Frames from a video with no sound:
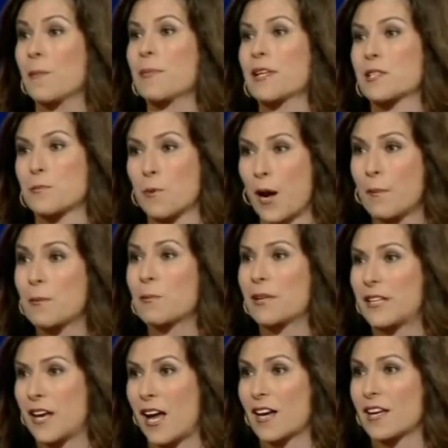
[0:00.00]
That's probably
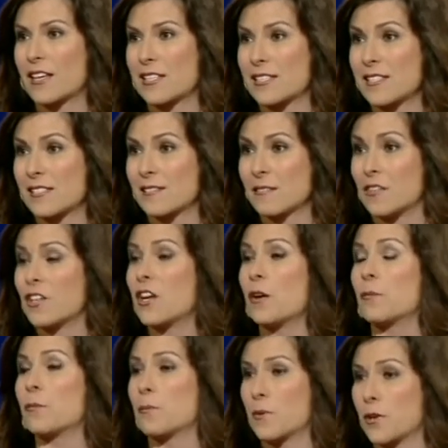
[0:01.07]
not going to,
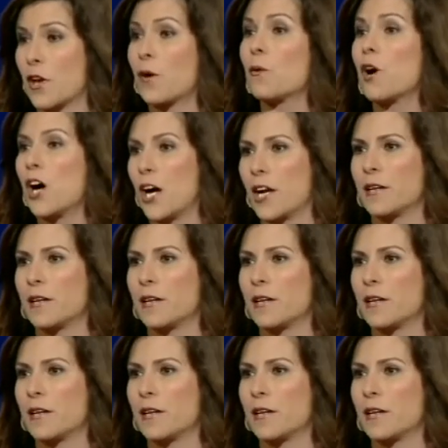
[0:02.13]
go on.